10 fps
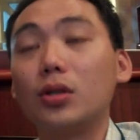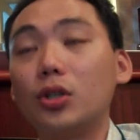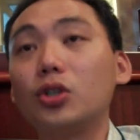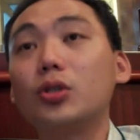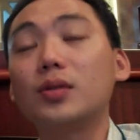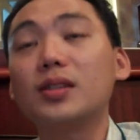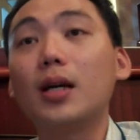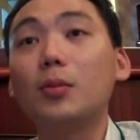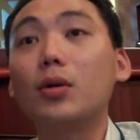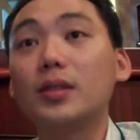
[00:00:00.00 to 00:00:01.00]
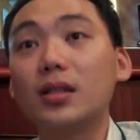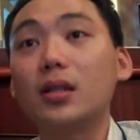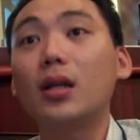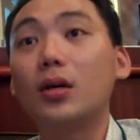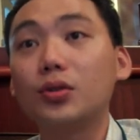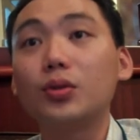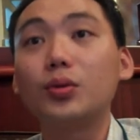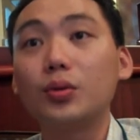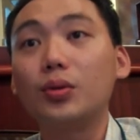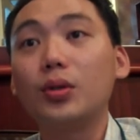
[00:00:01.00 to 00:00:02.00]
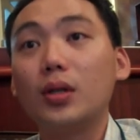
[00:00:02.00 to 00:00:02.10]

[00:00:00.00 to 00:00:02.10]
or digital signboards that allows you to